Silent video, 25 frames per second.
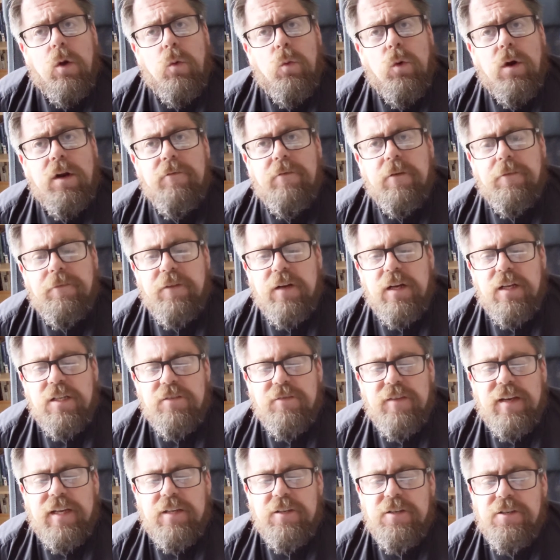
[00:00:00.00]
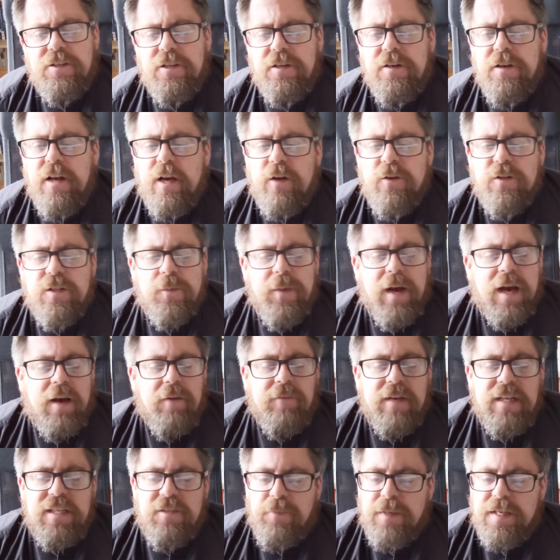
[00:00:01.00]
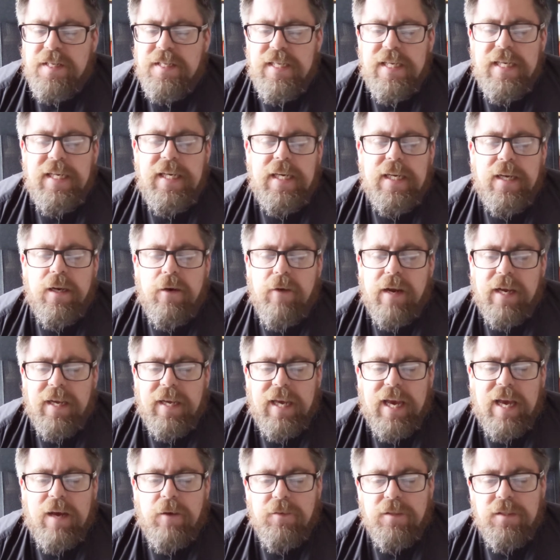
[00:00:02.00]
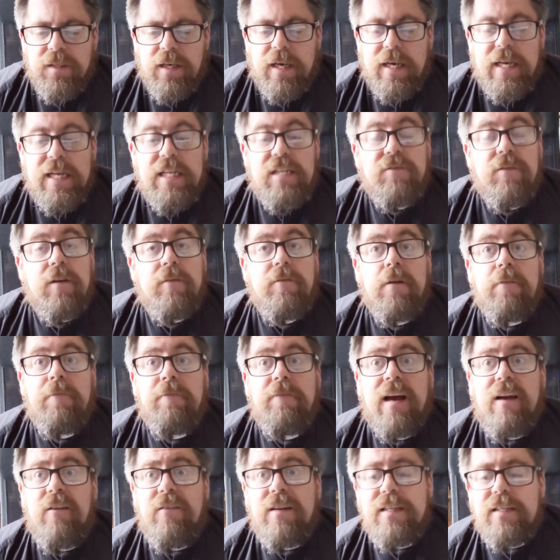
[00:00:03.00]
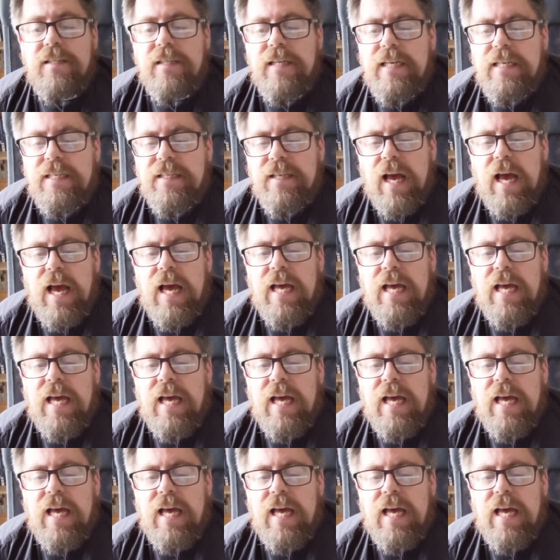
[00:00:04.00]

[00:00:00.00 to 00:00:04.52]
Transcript: One of the first things to note about this particular encounter is that the Pharisees